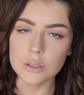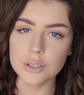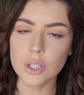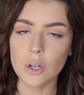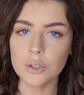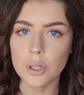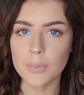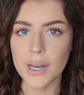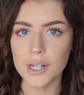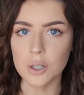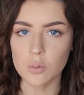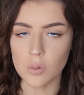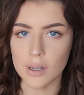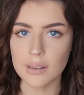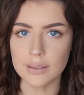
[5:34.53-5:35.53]
So no matter
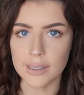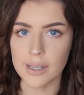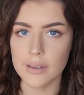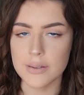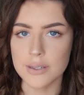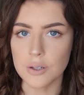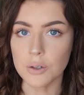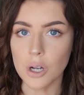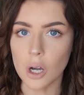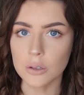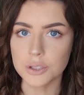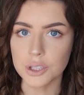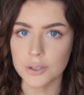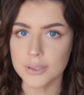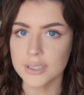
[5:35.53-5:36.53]
what lengths you go
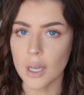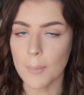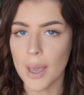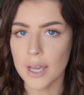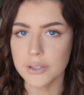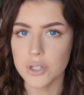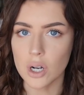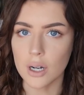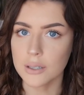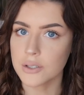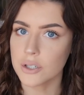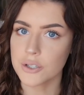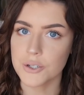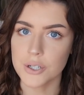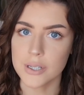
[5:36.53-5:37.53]
to, some hedgehogs
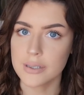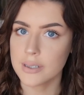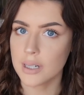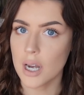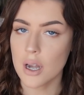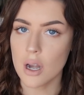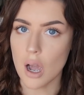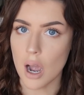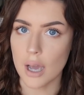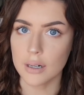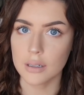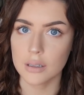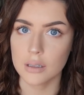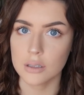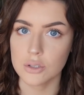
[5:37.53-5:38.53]
are just not
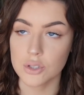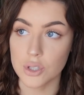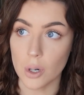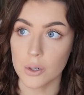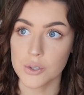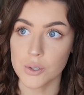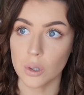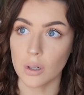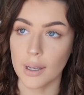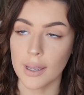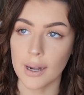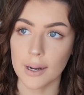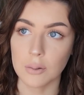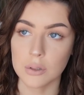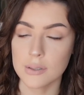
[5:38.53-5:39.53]
social, and
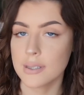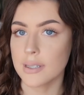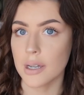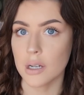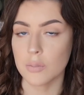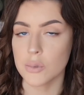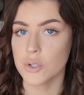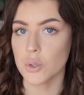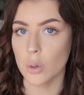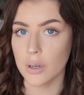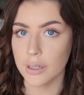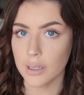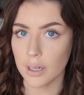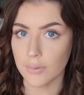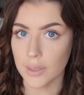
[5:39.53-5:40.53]
I would say a
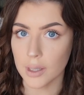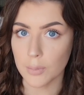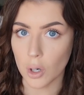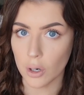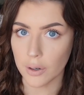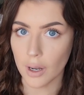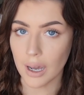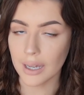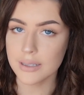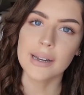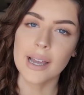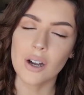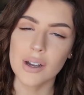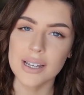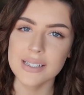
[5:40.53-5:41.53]
majority of them are not.
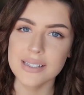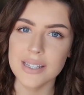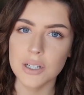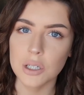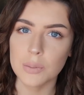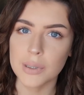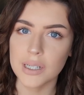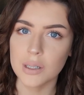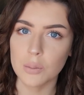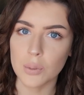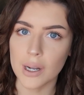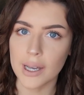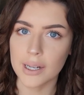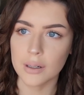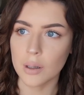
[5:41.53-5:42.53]
Now, as they are being
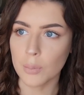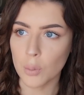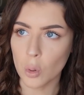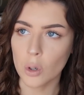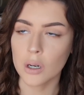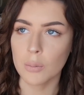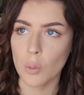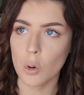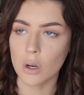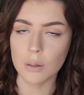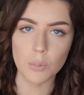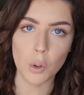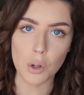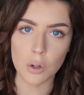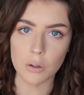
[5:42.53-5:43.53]
bred more and more and
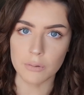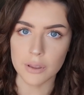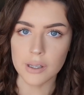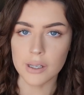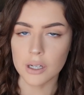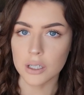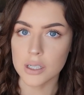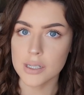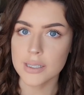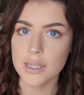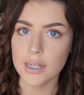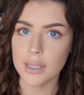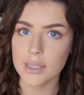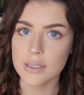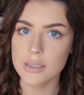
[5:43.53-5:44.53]
more over the years,
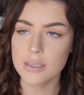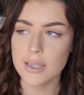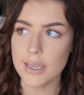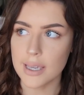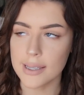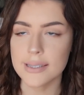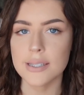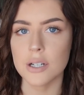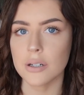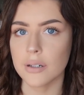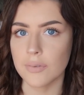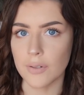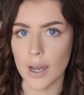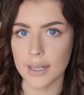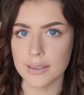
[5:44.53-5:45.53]
it is easier to
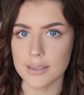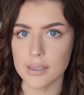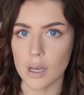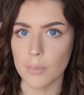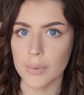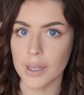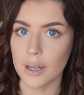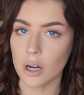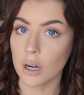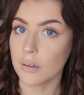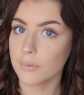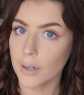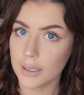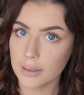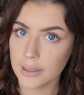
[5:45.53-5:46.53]
find some that are
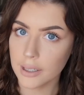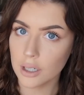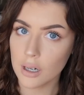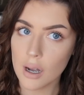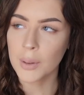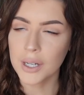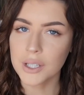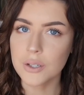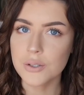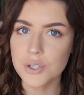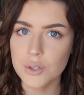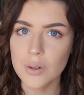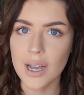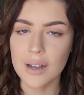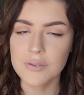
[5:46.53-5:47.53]
friendlier, but you
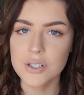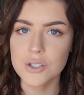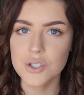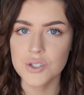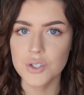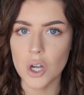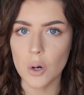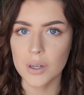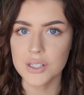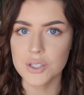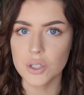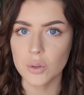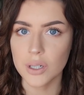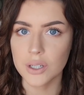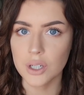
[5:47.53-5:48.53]
do have to just go
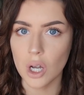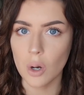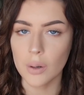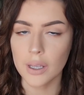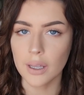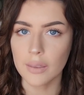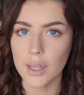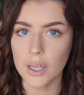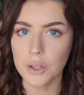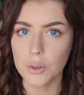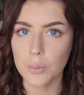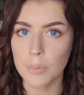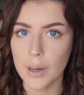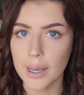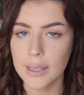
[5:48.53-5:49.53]
into it knowing that
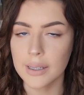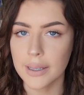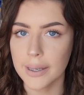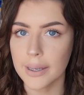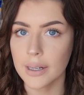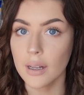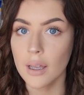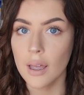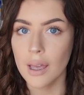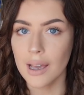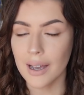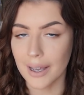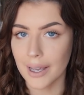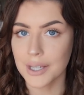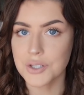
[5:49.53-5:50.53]
you might get
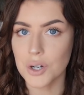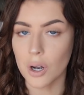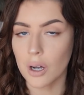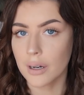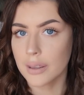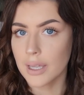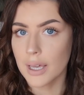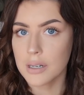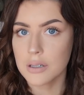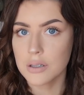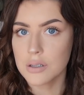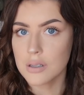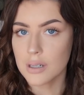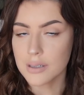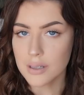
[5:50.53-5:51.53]
a hedgehog that
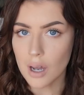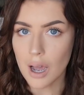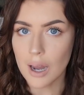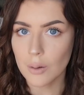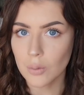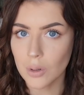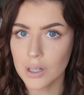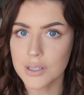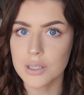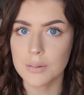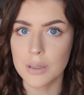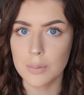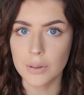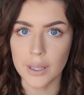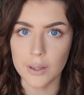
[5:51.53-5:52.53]
does not want to
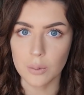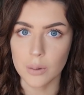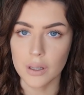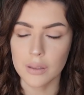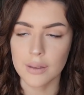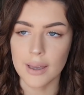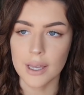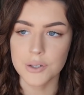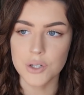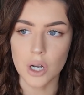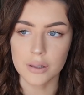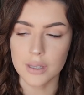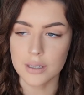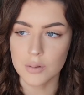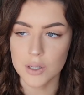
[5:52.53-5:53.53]
be played with, a
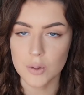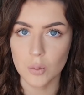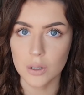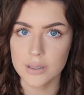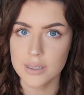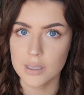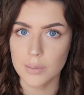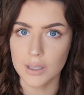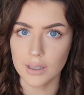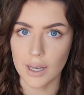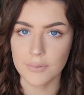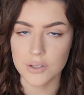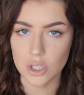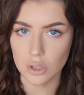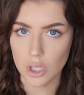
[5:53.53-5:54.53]
hedgehog that just wants to be
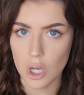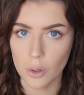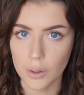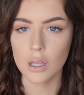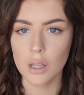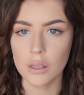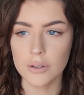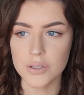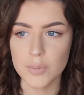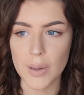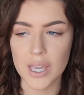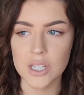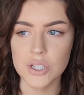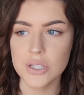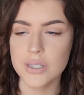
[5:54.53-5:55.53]
left alone. Those
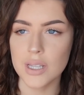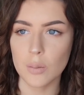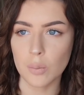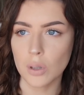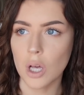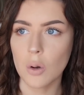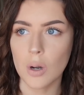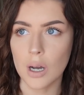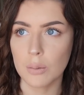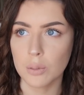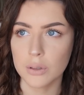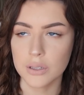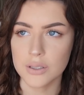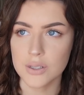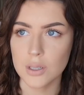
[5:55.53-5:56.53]
pages that blow up
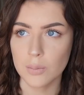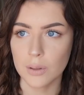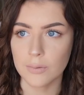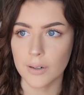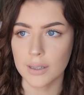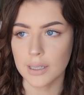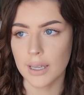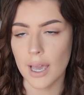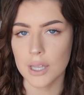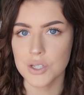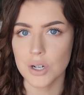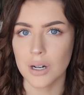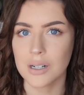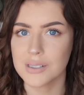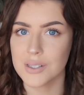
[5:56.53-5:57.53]
with the super friendly
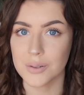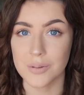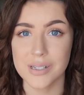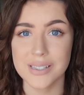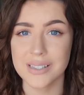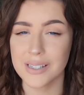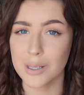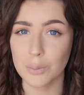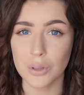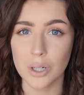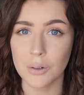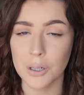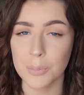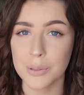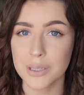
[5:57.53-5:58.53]
hedgehogs, the reason they
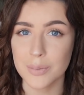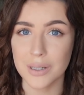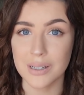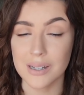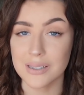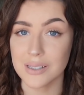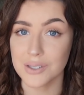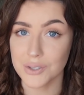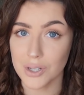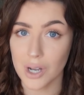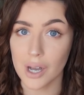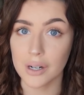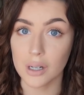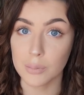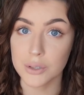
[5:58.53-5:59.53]
blow up is because it's
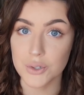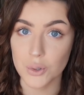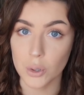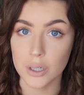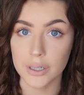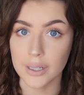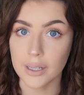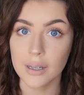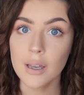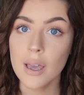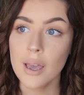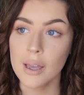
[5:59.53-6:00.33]
not a majority.